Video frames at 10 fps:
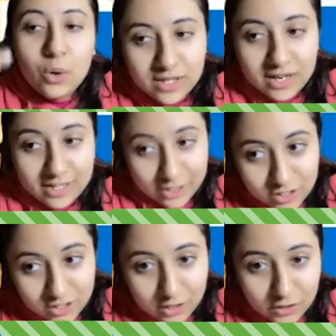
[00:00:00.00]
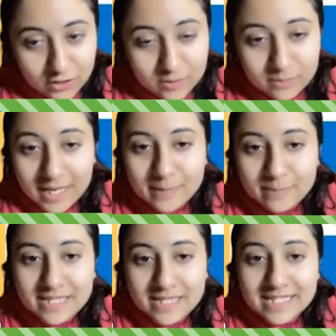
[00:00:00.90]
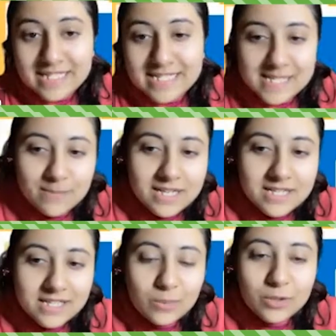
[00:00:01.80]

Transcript: Lastly, I recommend sticking to the ideation curriculum